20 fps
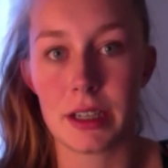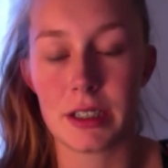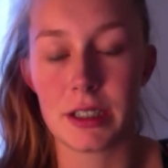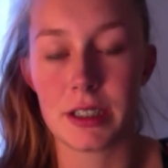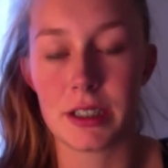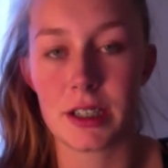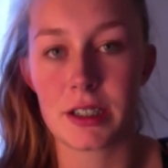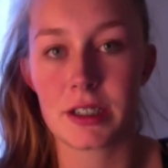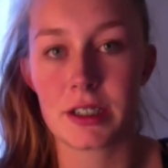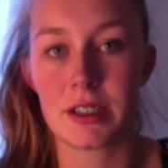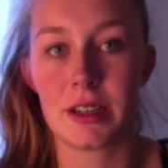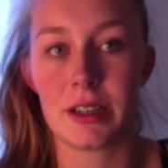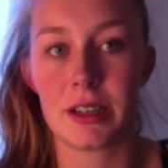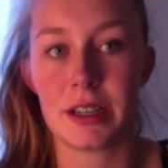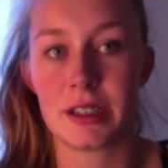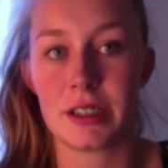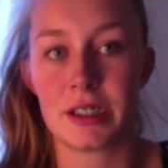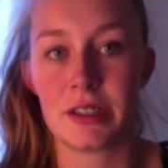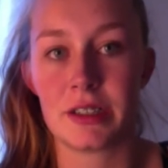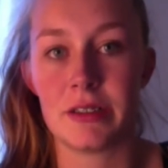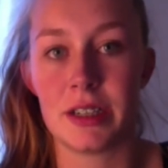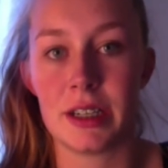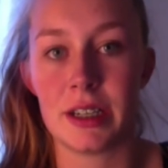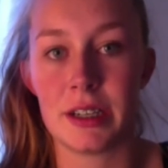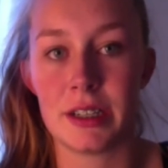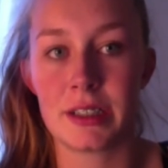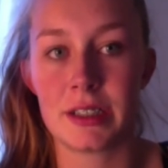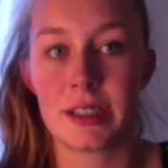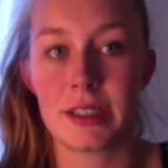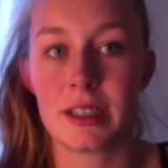It's just not a series,
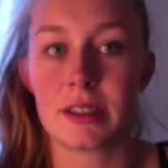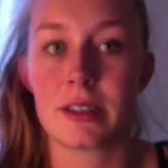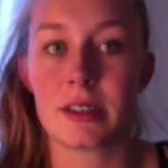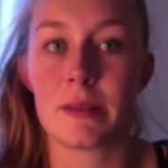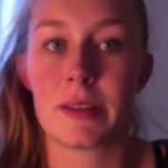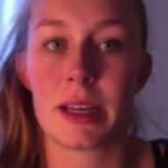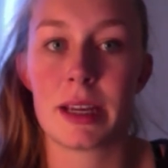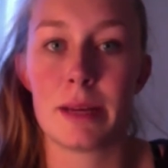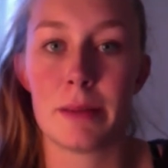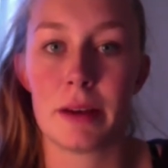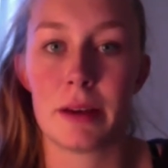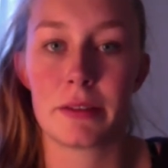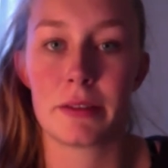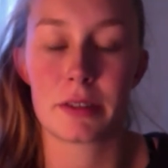it tells something about